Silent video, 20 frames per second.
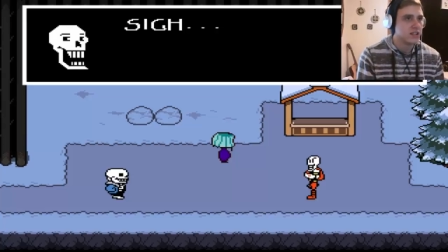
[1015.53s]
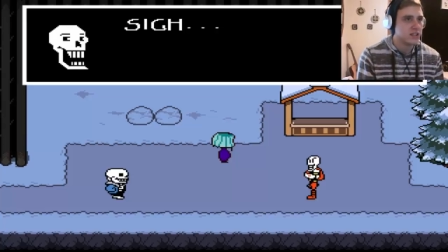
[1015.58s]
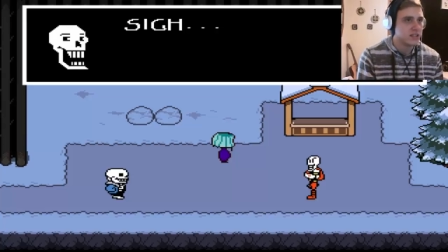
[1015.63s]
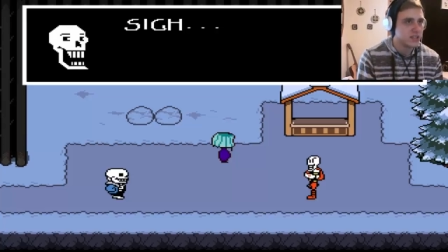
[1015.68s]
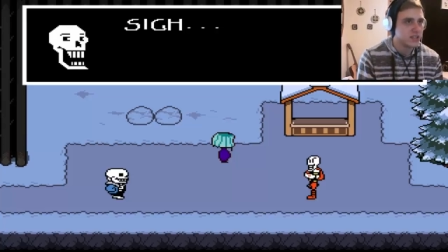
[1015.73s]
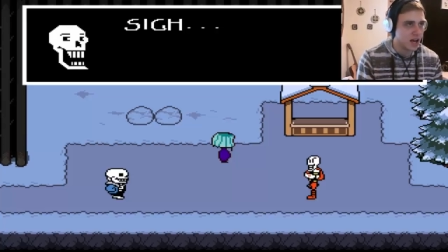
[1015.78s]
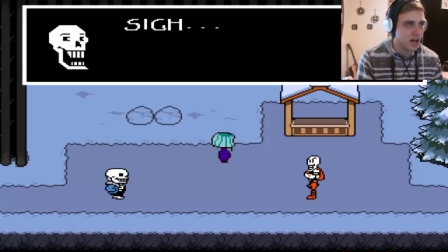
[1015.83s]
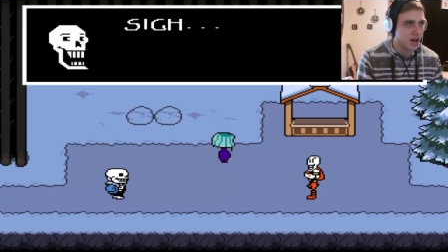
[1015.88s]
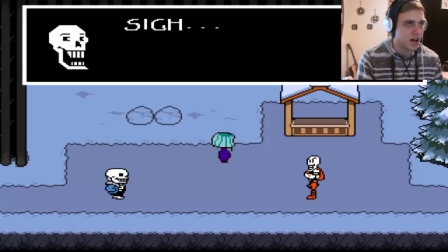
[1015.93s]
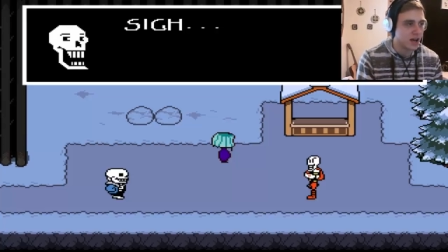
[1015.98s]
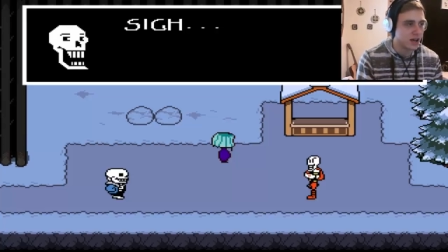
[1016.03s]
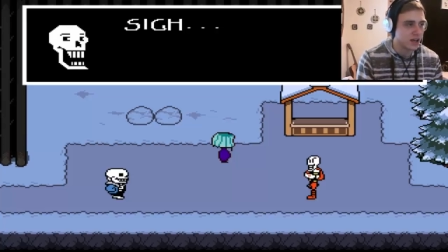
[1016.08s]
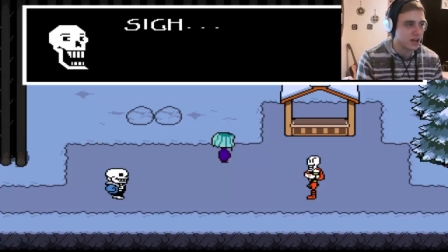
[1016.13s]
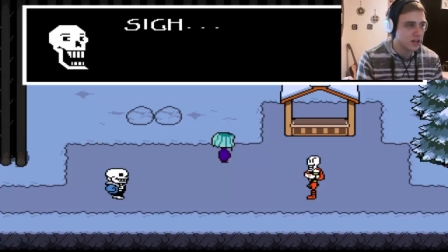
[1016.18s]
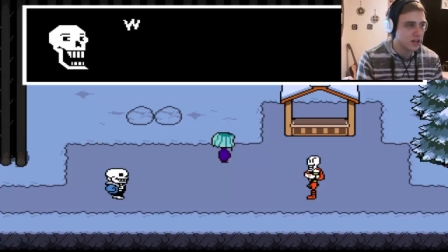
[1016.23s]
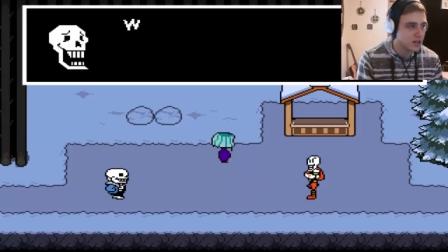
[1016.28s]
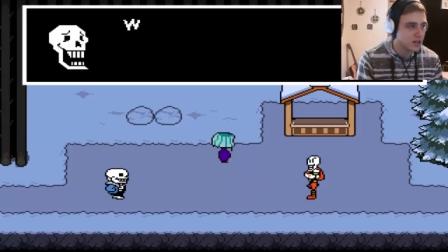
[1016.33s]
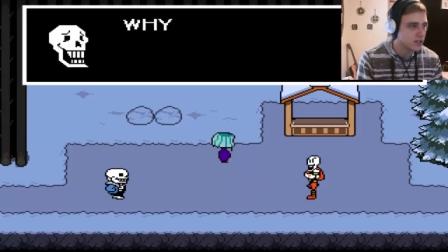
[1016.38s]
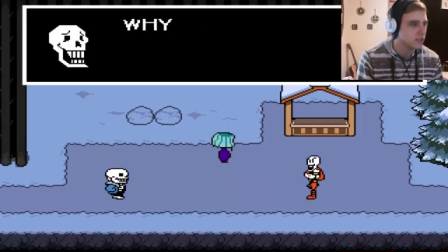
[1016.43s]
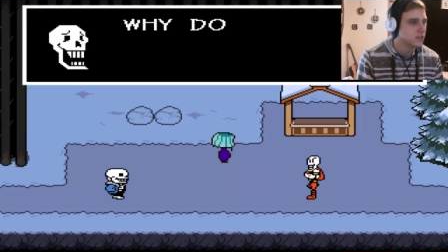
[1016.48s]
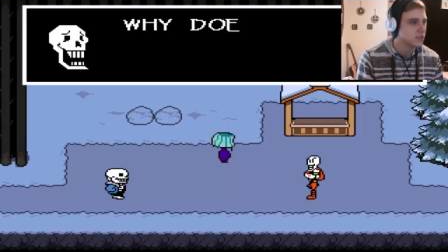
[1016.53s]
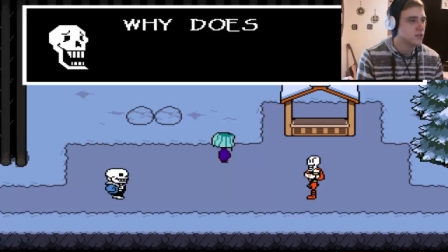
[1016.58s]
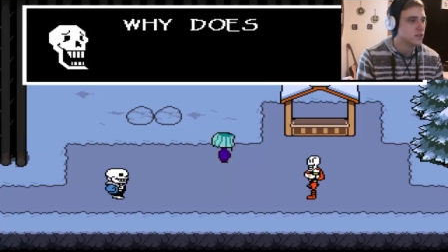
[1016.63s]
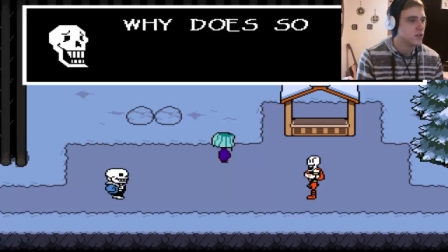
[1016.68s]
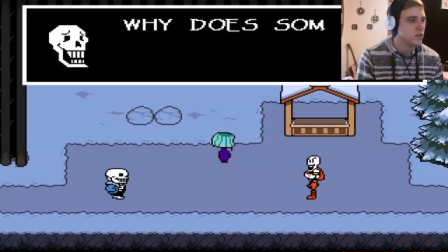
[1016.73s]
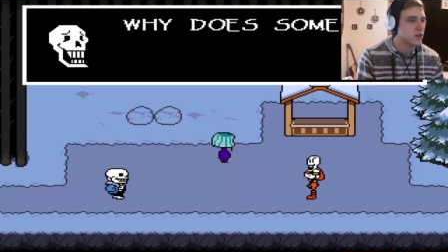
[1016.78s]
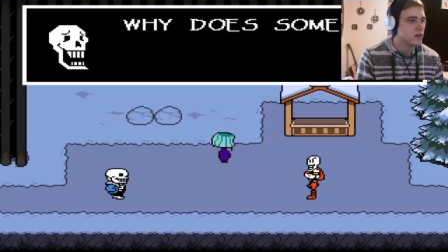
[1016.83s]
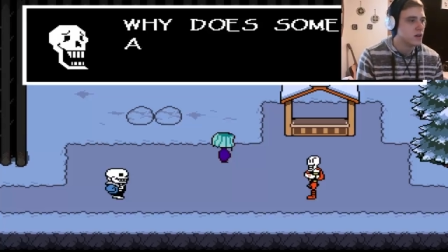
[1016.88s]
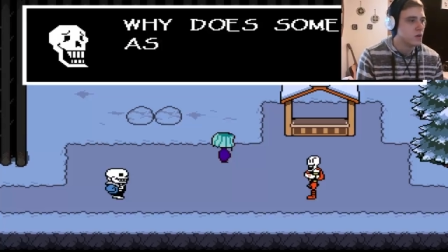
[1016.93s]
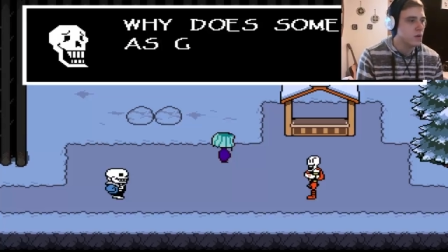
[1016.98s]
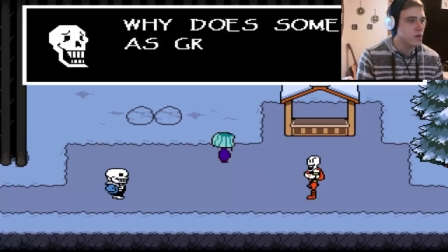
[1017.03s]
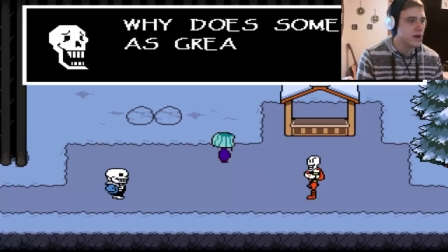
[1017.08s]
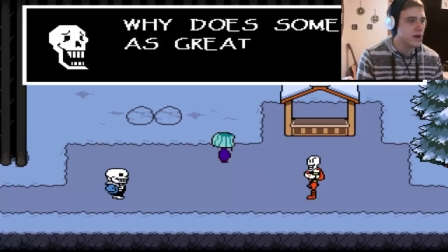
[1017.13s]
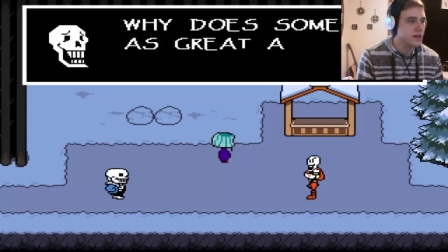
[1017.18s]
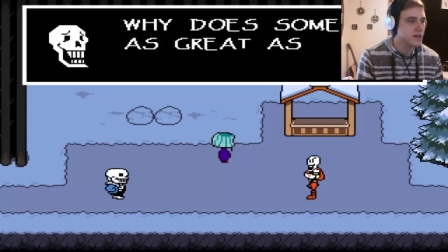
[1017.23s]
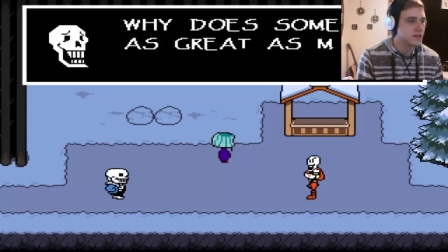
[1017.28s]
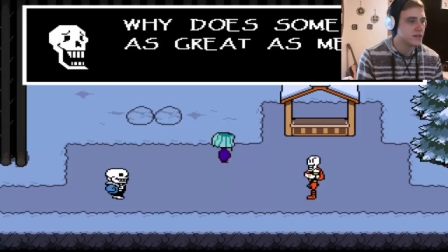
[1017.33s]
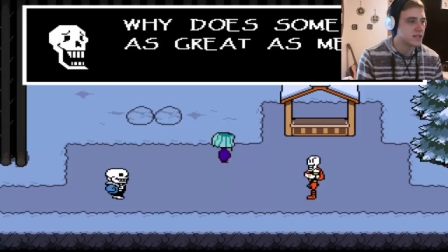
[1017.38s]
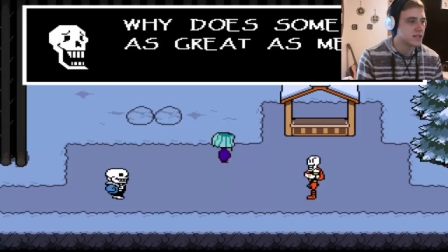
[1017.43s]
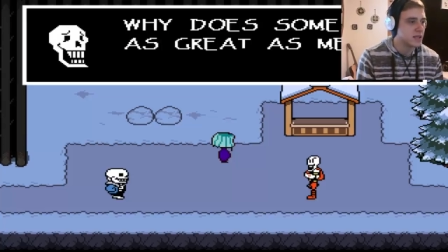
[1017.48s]
Sigh.
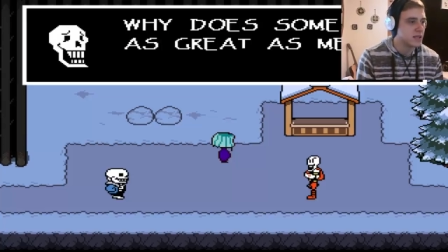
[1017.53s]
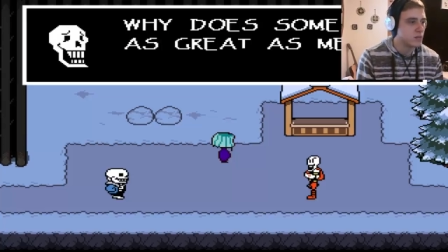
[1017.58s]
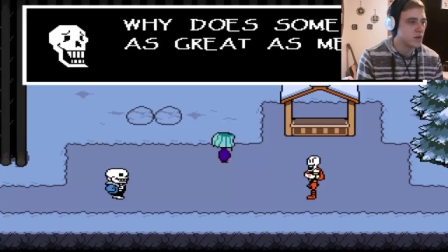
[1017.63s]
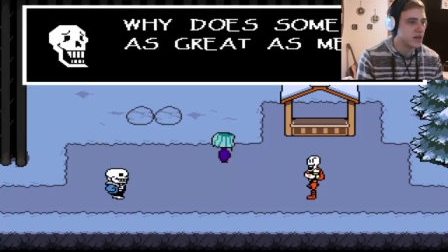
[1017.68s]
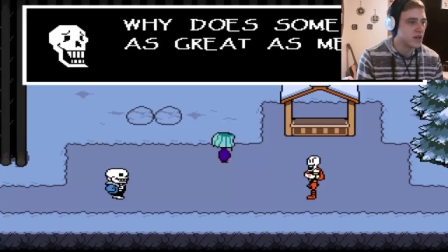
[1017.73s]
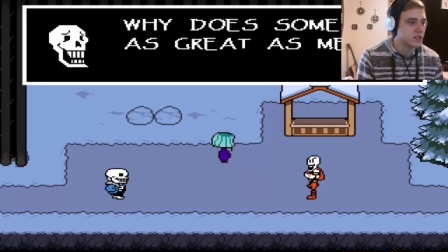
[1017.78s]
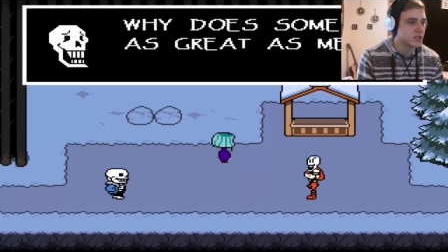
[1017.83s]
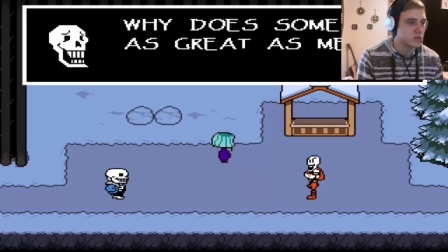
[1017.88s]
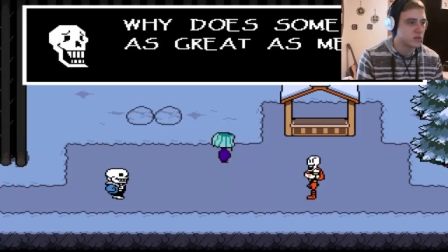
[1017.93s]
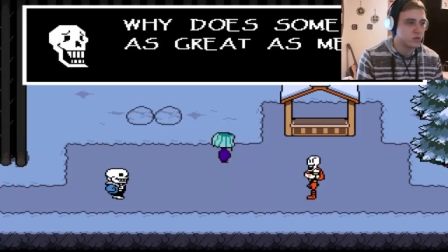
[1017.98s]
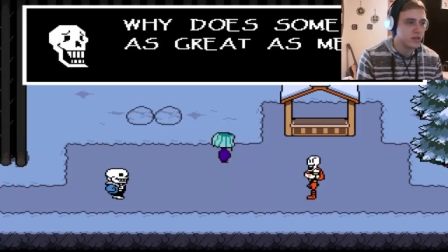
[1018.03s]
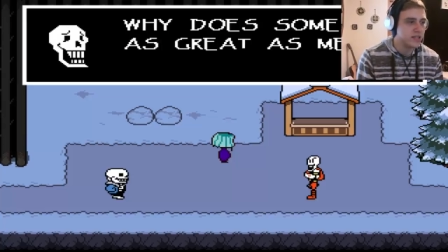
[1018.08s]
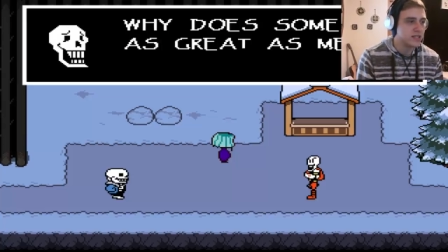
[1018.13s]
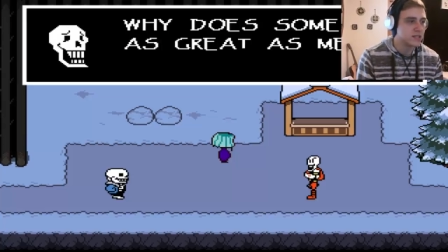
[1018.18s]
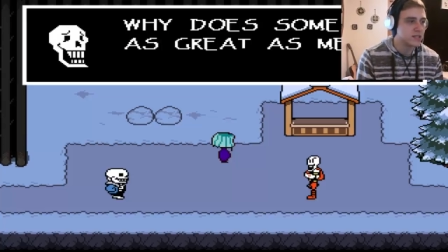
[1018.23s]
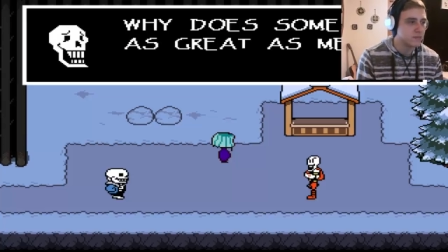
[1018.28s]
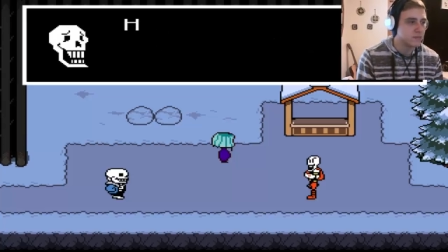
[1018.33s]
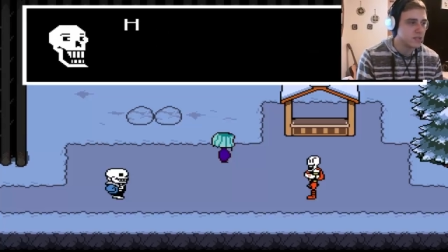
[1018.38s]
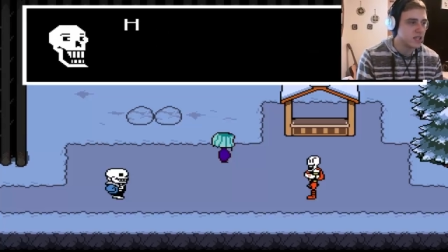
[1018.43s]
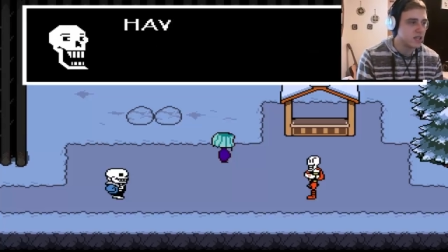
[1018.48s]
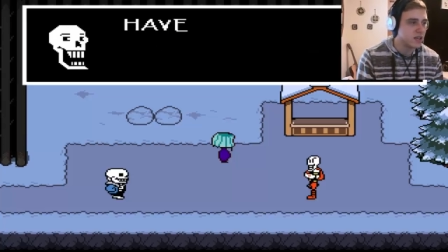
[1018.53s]
Why does someone as great